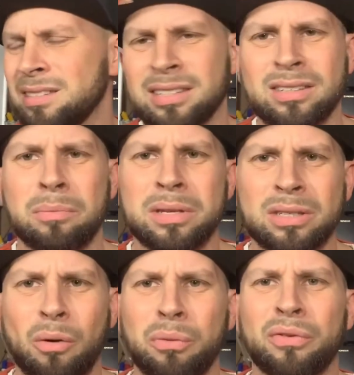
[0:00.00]
system
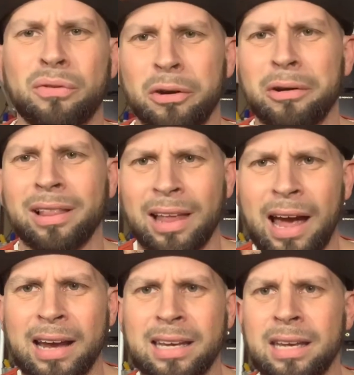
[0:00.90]
itself was very
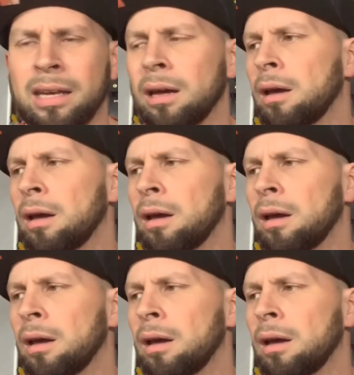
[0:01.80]
laggy.